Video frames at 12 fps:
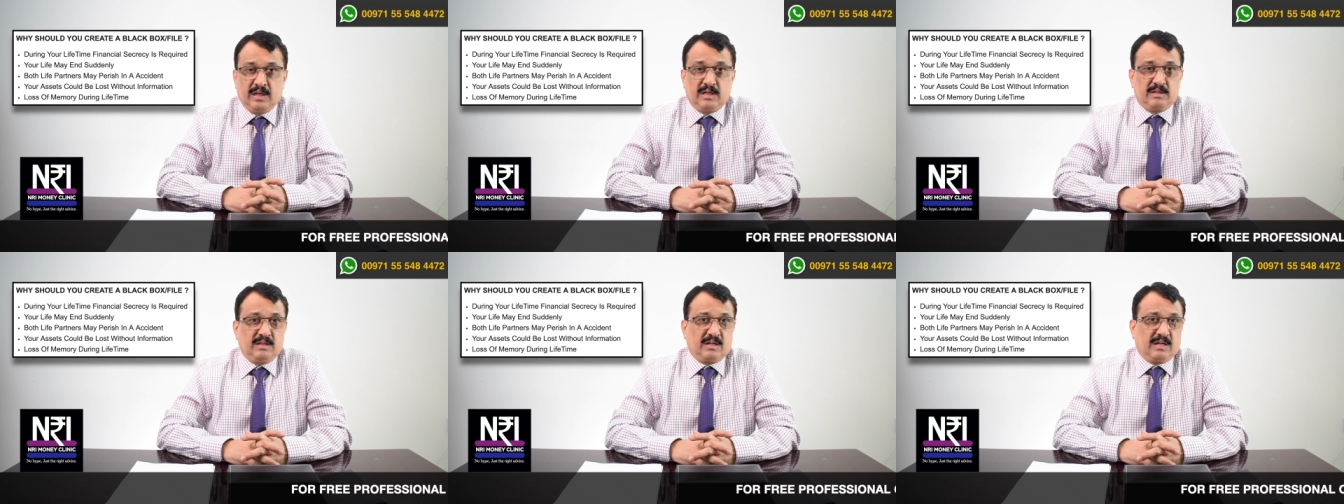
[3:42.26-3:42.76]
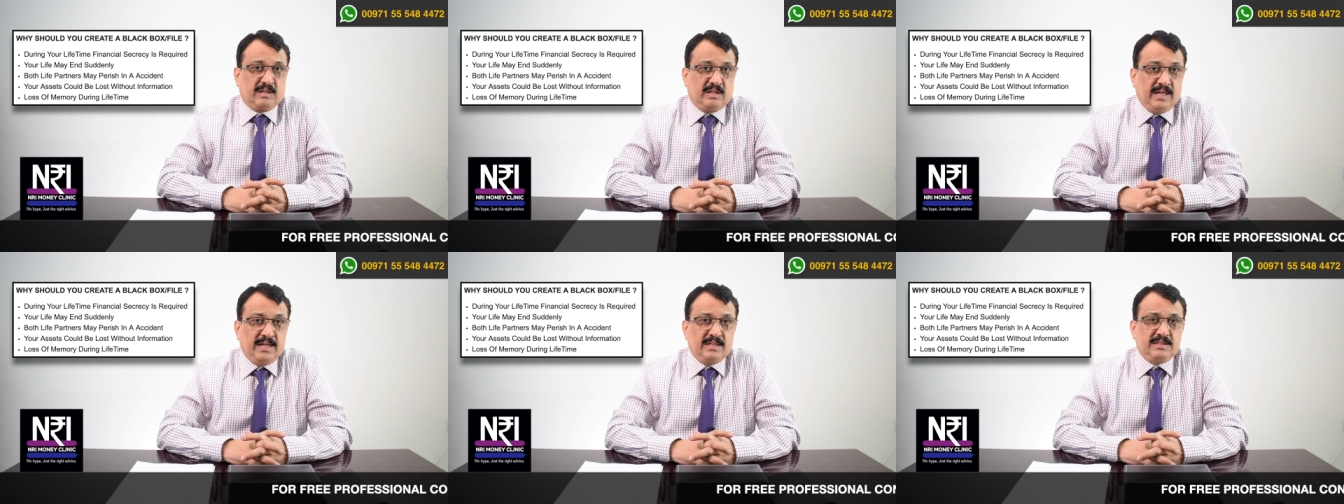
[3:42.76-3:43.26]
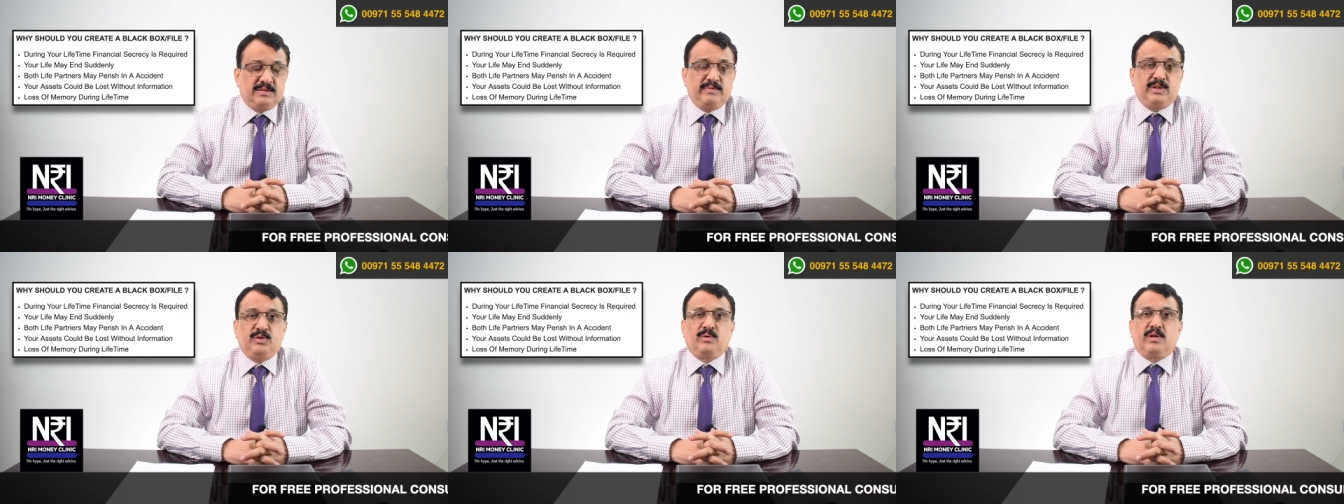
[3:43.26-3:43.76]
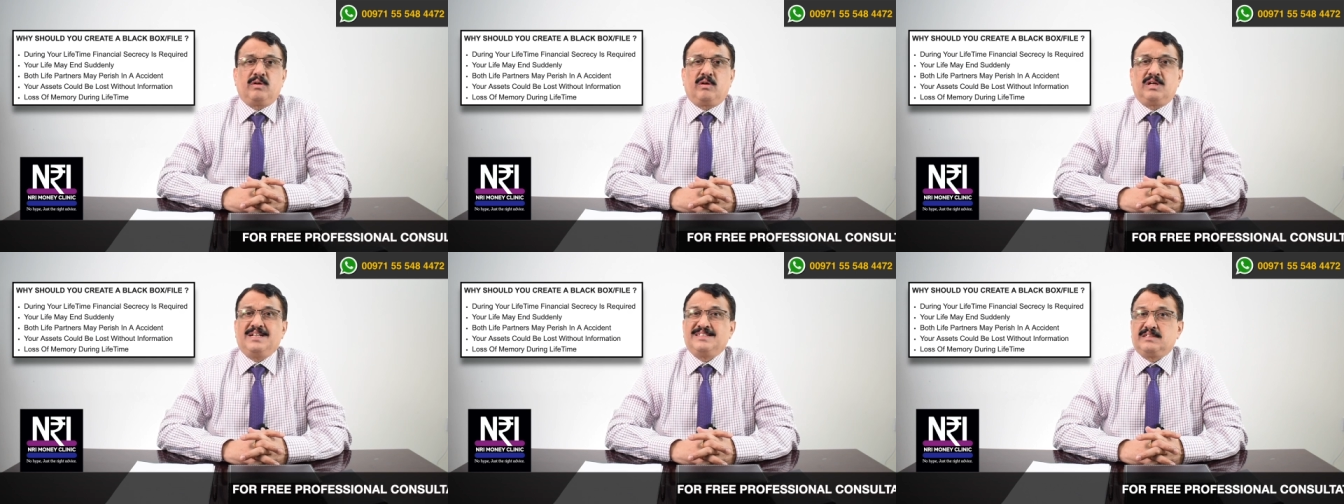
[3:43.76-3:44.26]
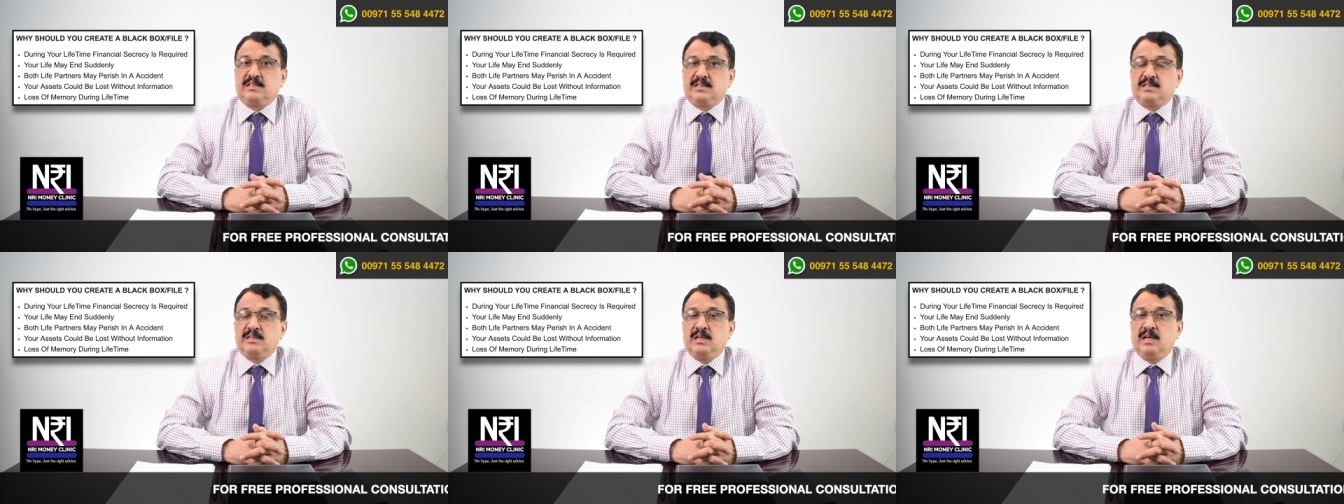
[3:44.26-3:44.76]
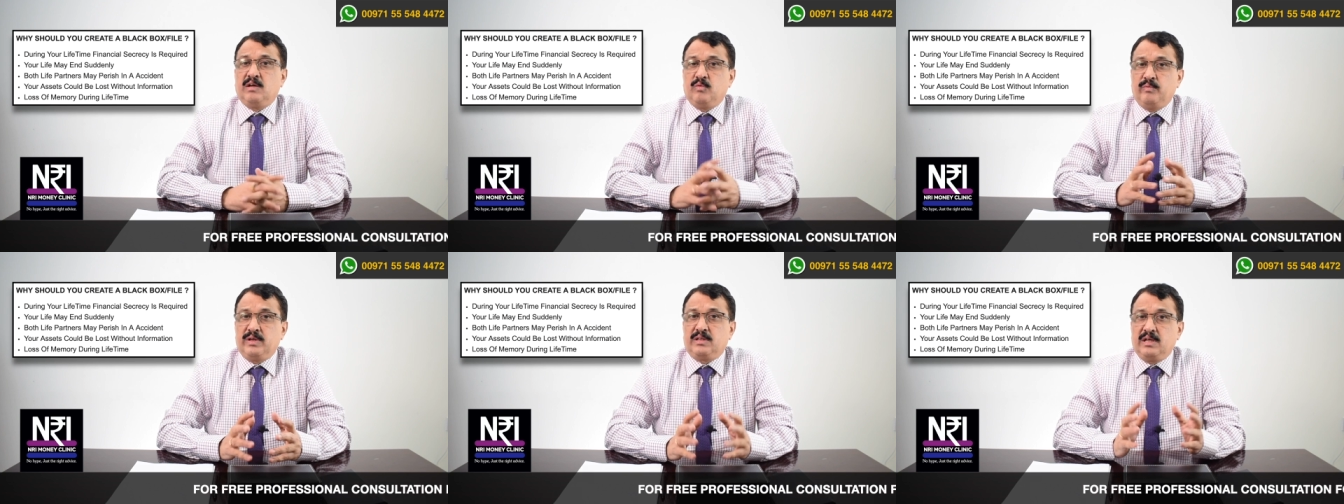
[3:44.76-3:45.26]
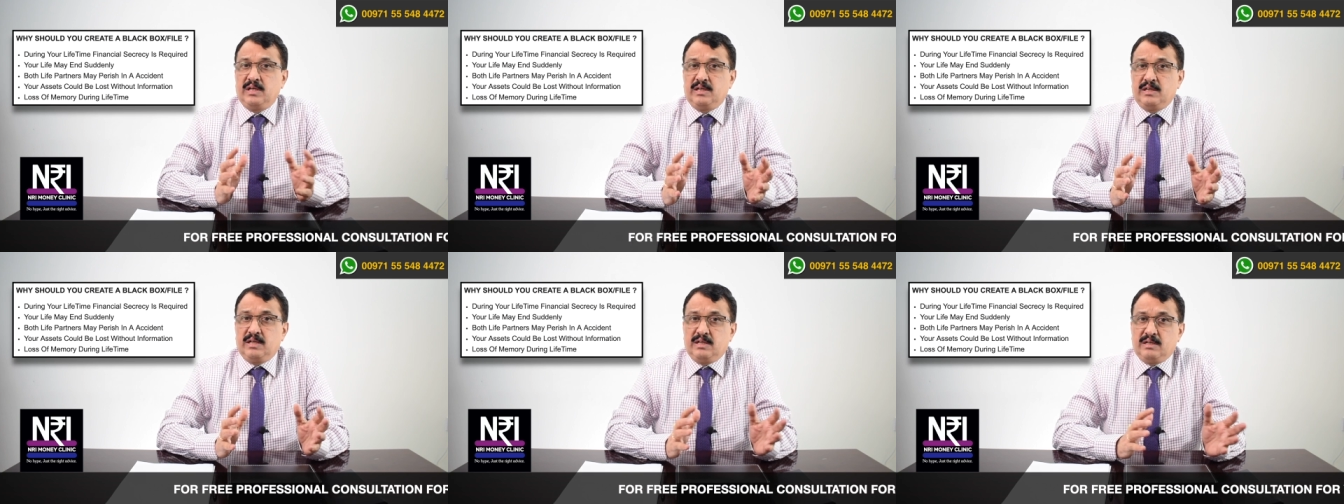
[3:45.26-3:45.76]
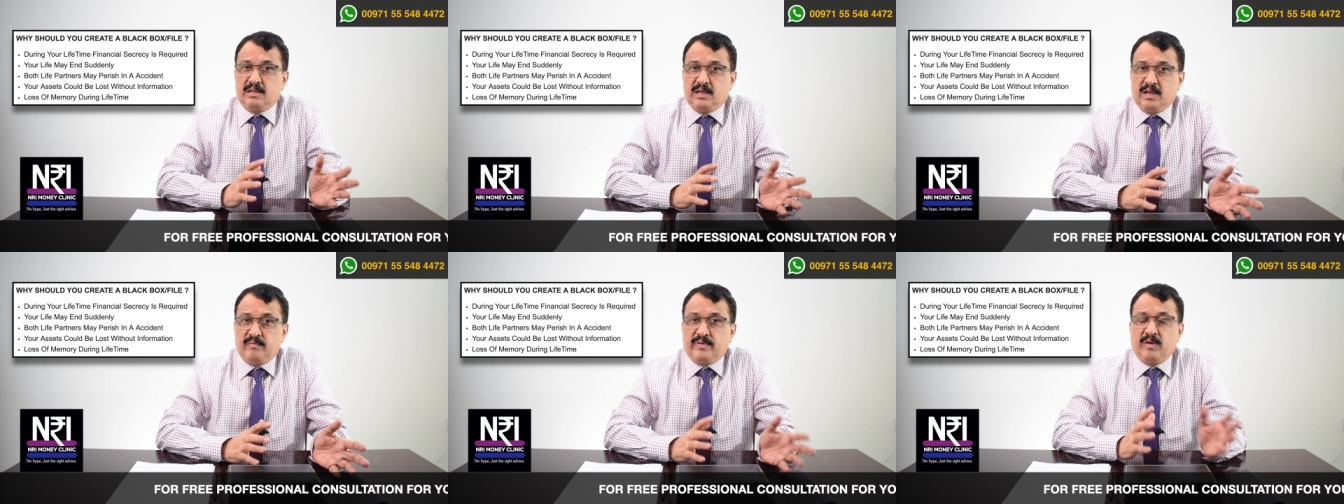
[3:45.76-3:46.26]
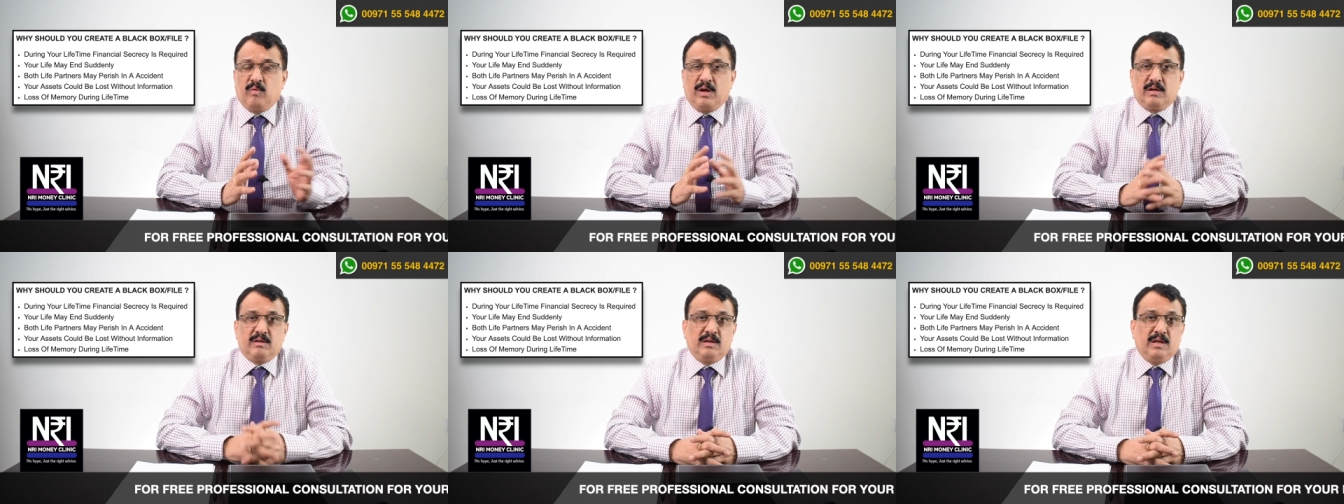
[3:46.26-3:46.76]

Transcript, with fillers: There are things which you cannot discuss with everyone.